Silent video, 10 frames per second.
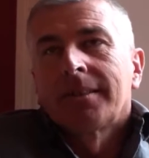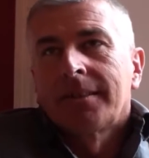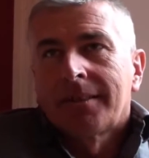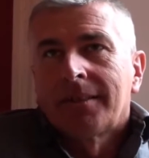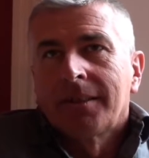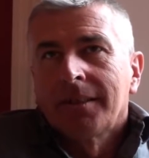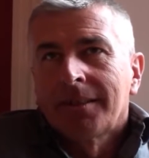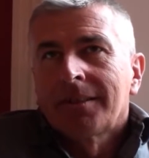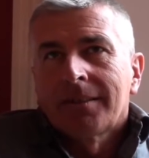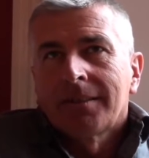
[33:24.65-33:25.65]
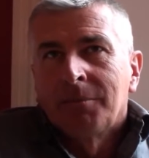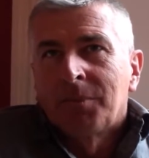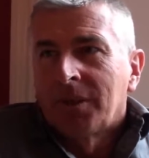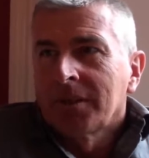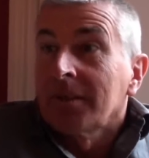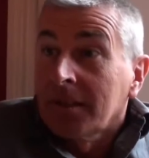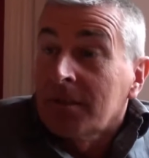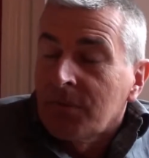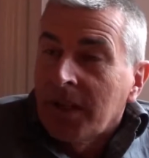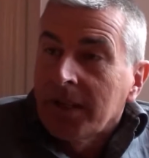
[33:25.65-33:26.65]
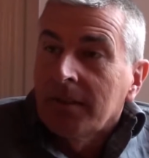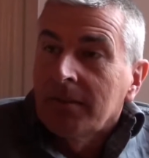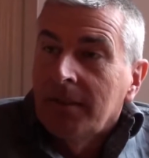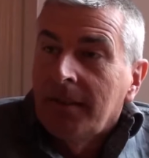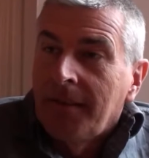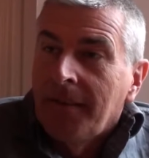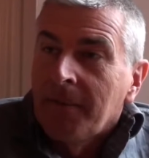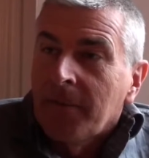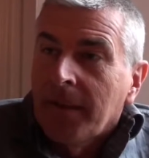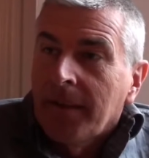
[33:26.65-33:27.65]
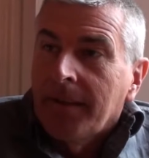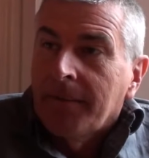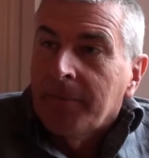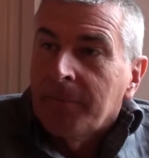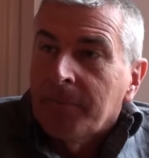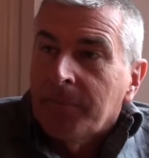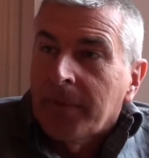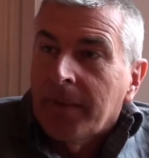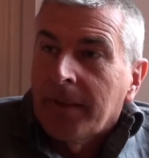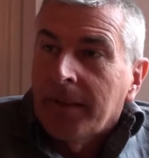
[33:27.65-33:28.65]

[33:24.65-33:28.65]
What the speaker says: That's not a story. It's important. It's vital. It's okay.